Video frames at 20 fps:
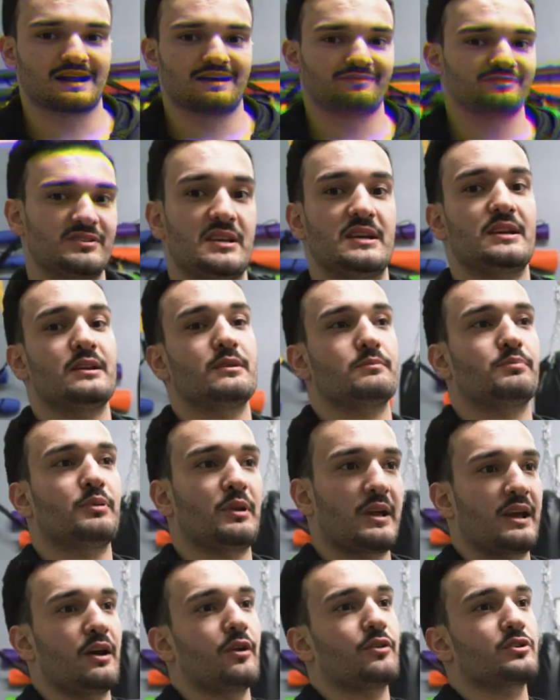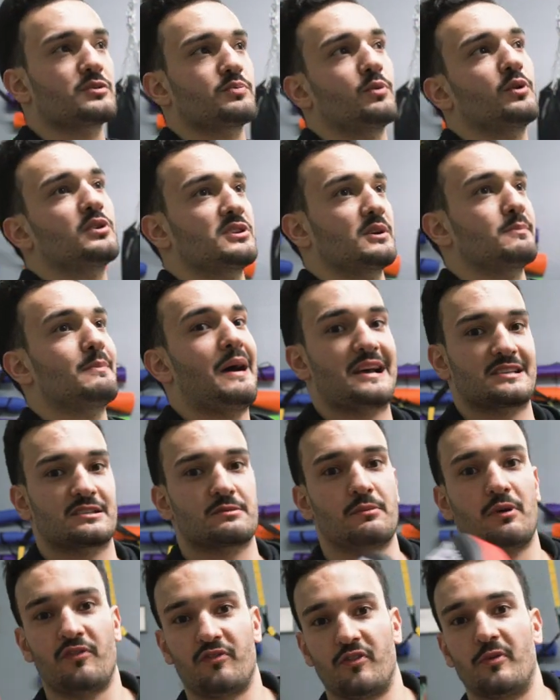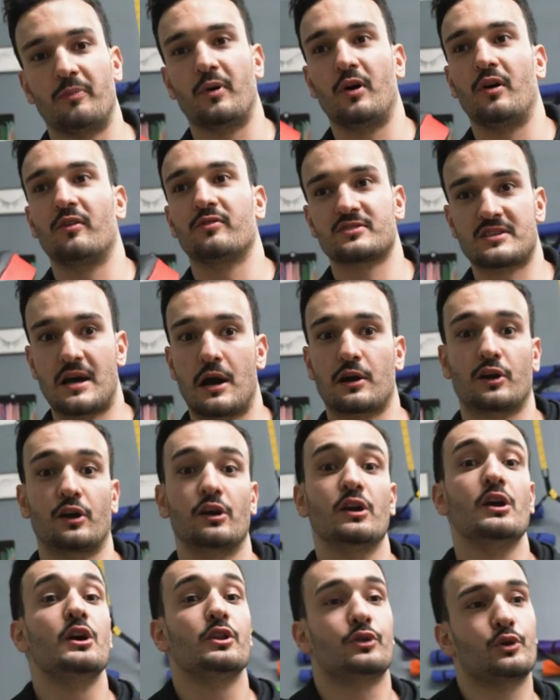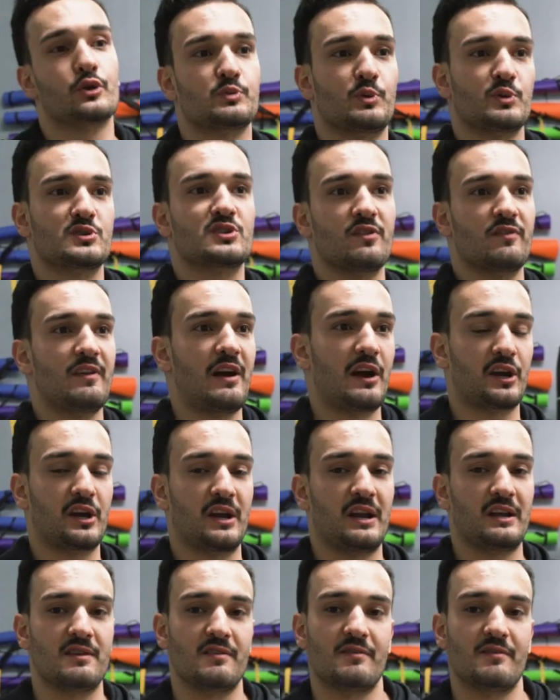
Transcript: obviously he didn't play other sports, basketball, football, soccer. Those sports are very good at